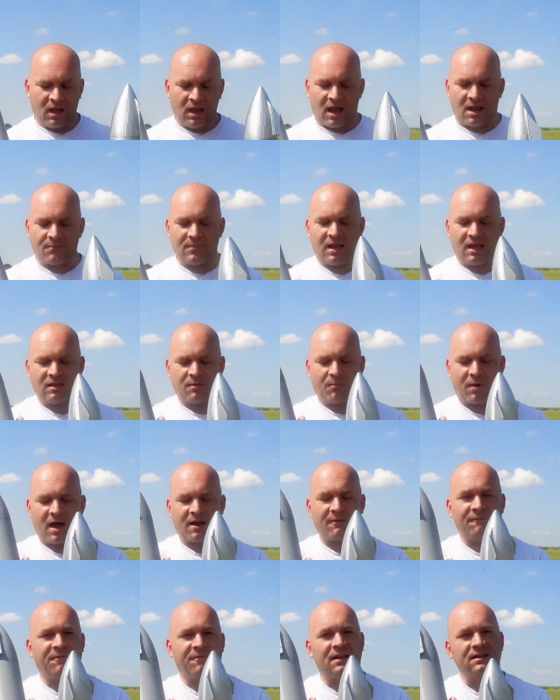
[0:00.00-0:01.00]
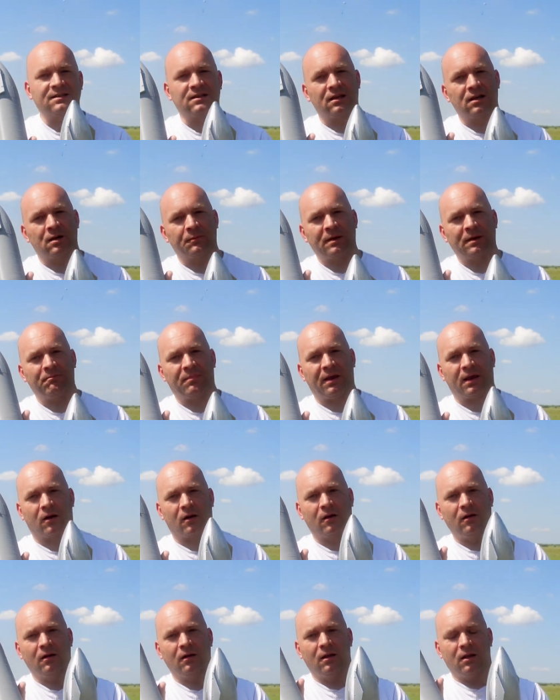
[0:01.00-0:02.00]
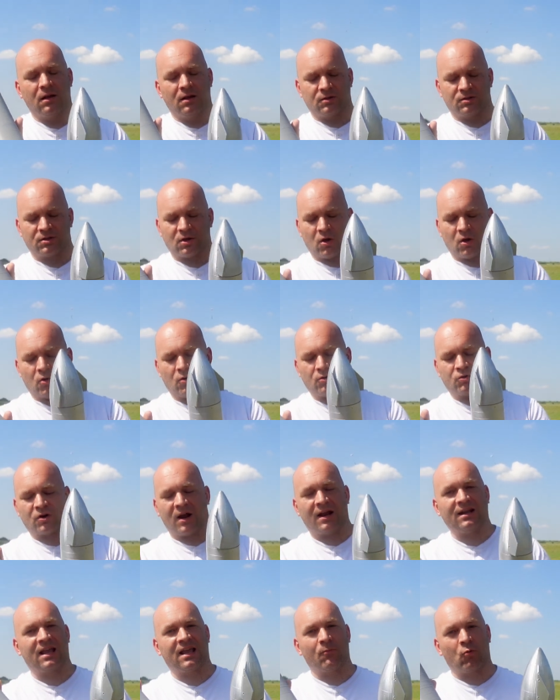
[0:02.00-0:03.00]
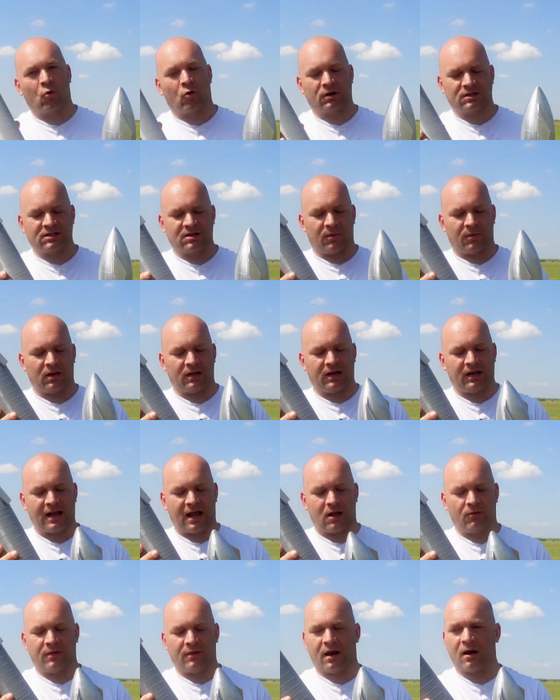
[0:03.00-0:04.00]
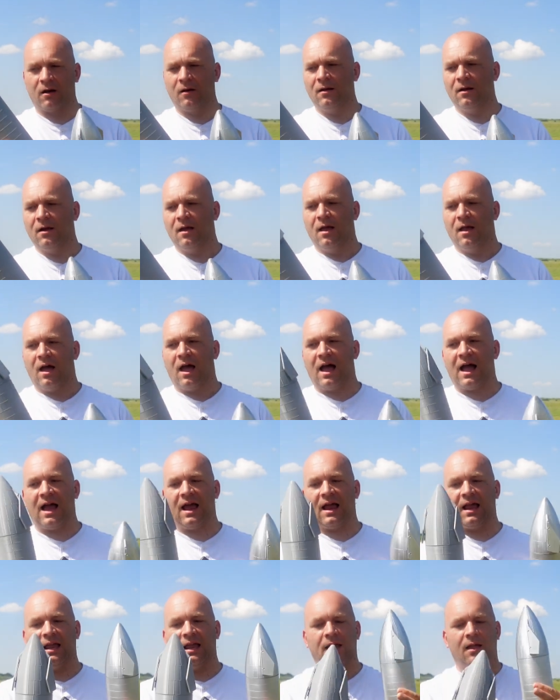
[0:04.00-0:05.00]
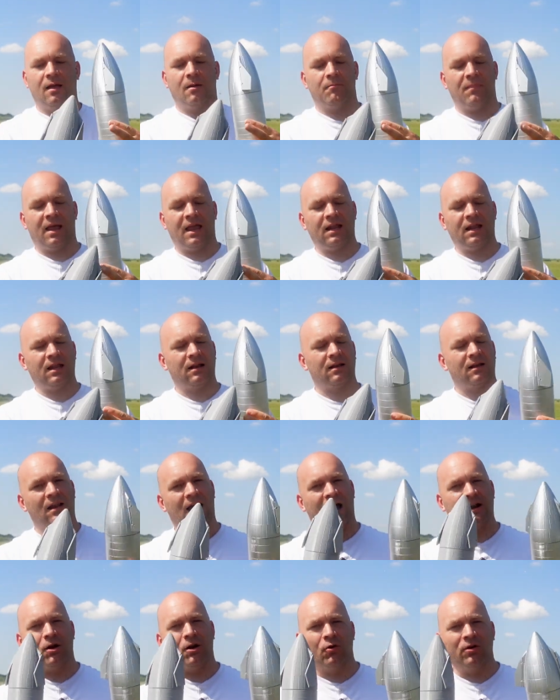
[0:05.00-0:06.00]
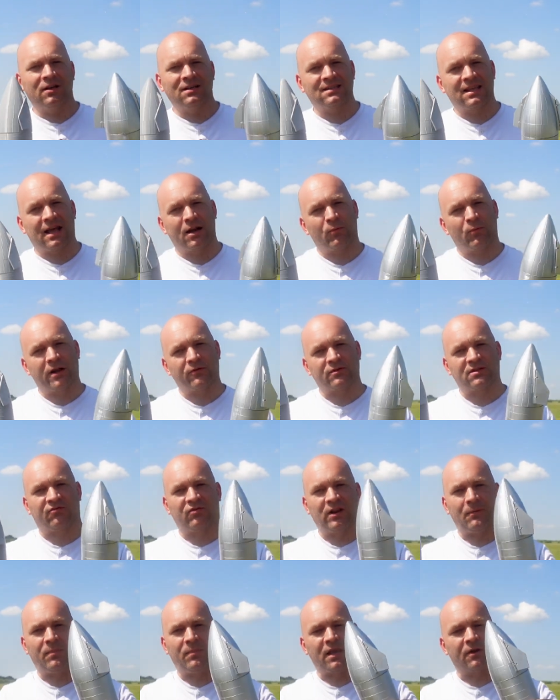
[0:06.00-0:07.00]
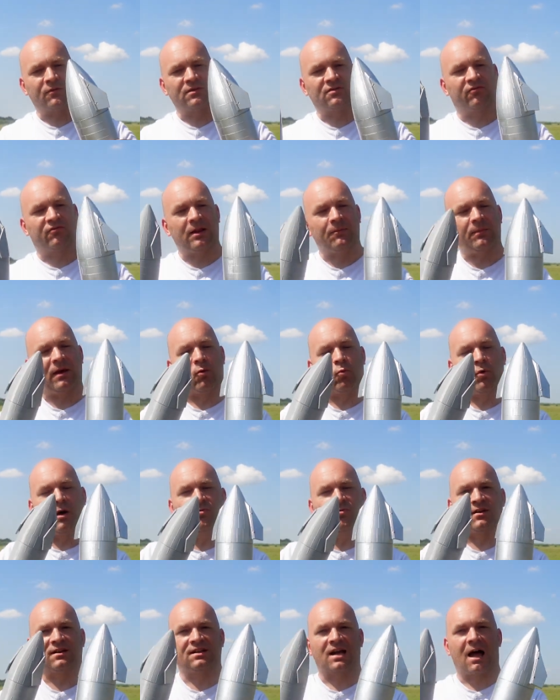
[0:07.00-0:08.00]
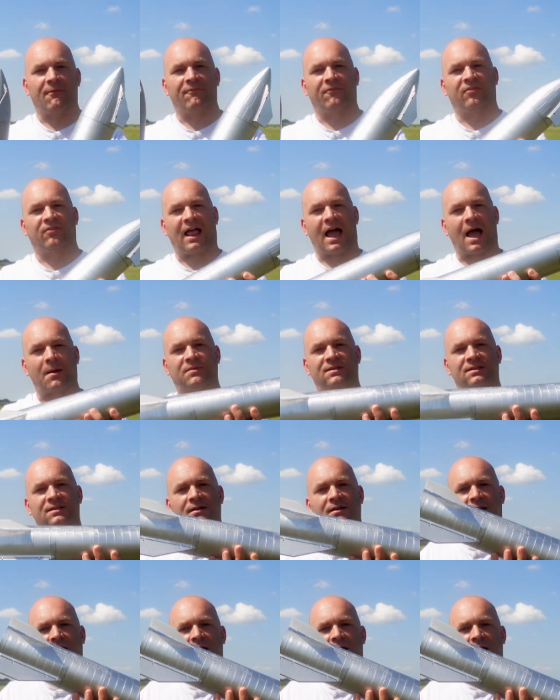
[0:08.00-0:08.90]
I made the bottom fins a little bit bigger, so trying to get more stability down there. I noticed that when it was flipping with the top flaps.